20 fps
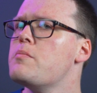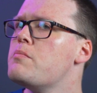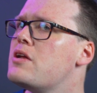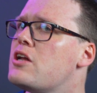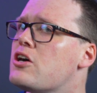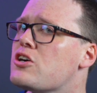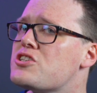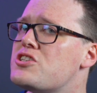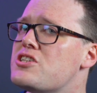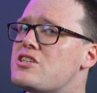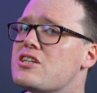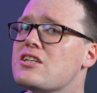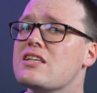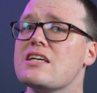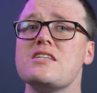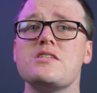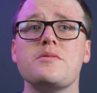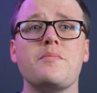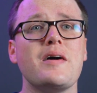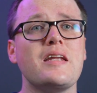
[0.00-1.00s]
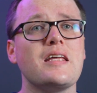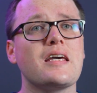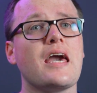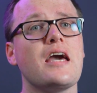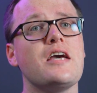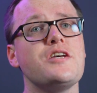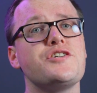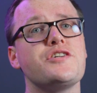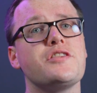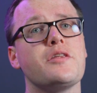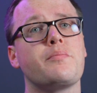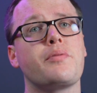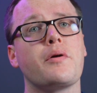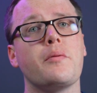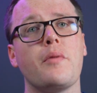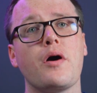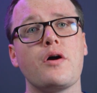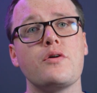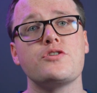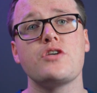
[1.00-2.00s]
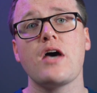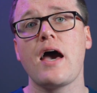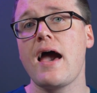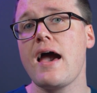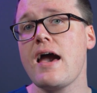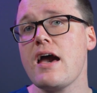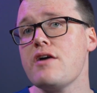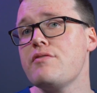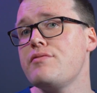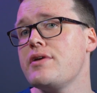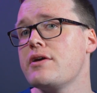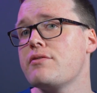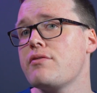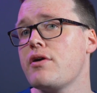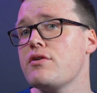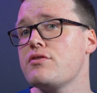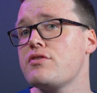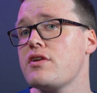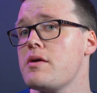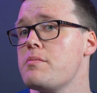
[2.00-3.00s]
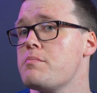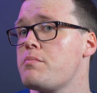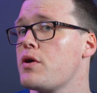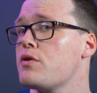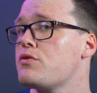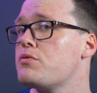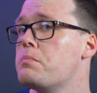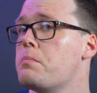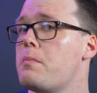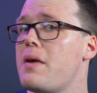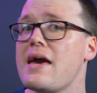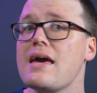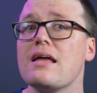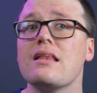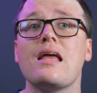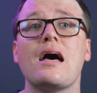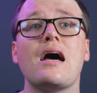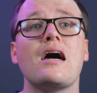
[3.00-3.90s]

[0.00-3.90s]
Minoxidil is a medication that promotes hair regrowth in both male